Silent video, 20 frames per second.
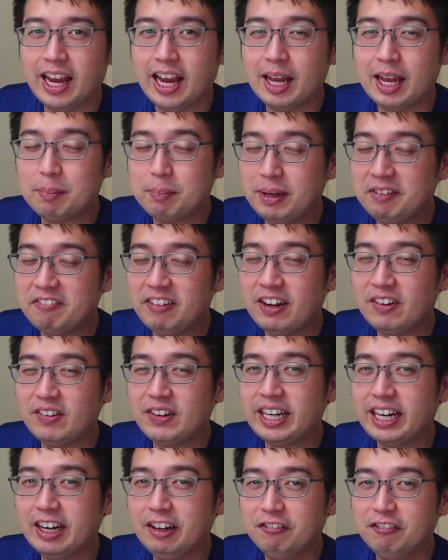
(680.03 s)
And be
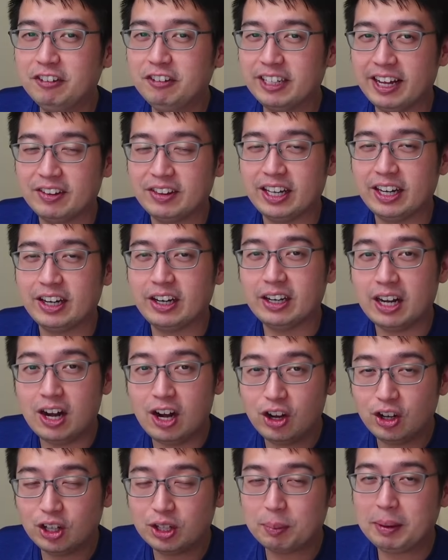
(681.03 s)
very careful out there.
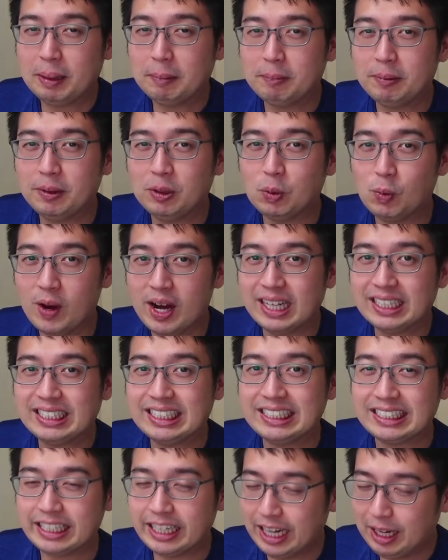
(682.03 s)
All the people
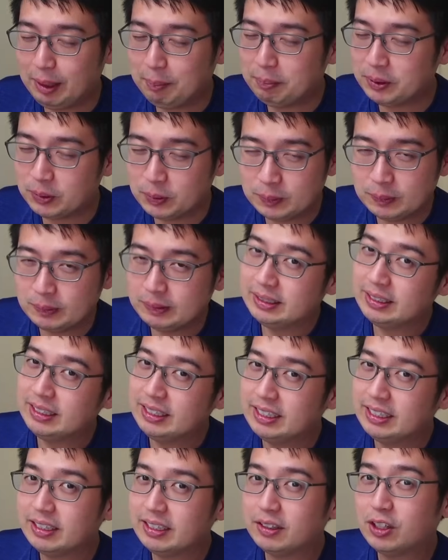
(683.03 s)
wanting to help you
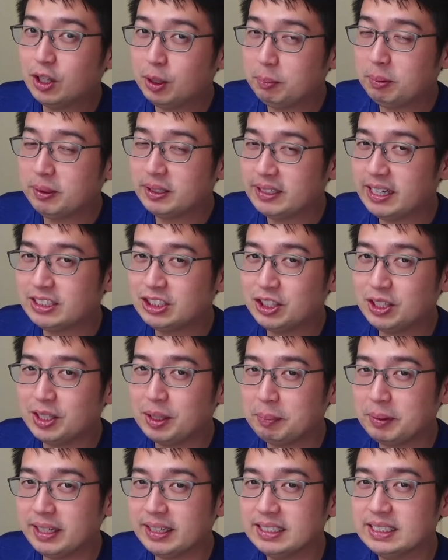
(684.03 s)
could potentially
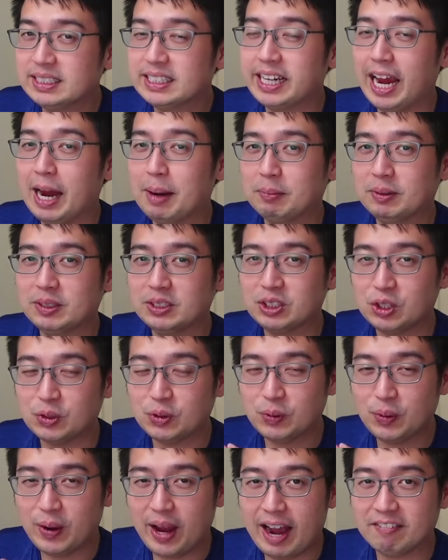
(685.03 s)
be a scammer, so
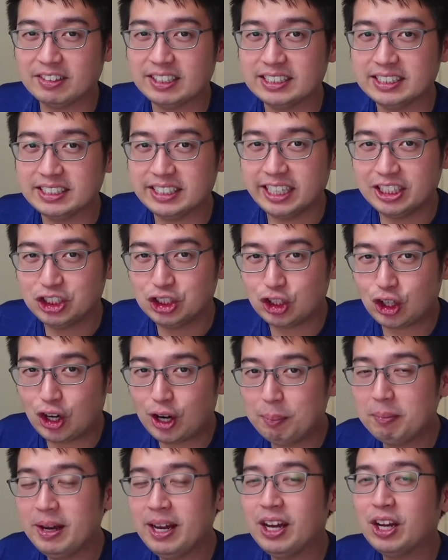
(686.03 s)
you have to stay
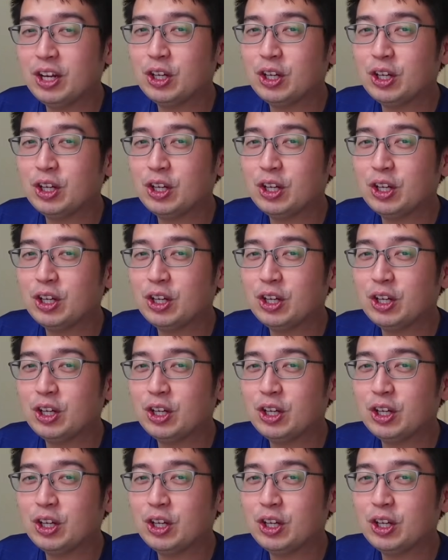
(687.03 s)
sharp.